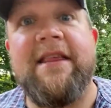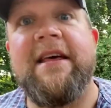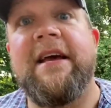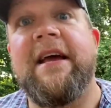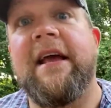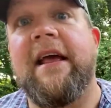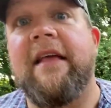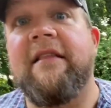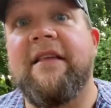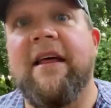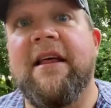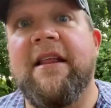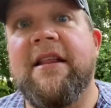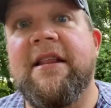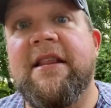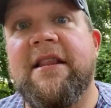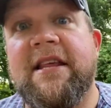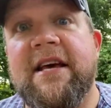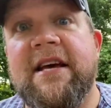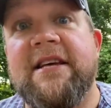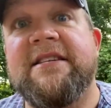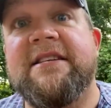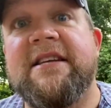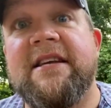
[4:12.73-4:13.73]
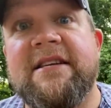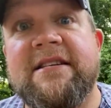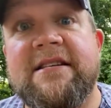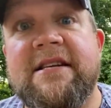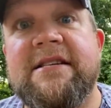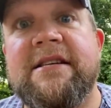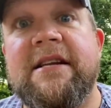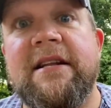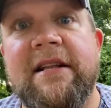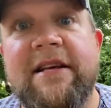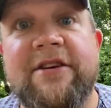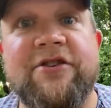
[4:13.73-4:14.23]
think that this is a
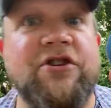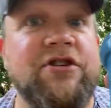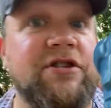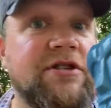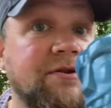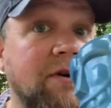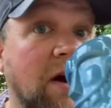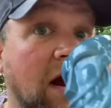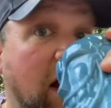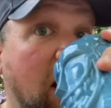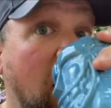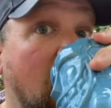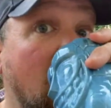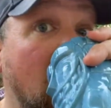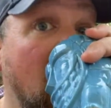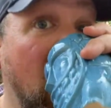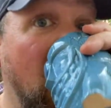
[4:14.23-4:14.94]
delicious drink.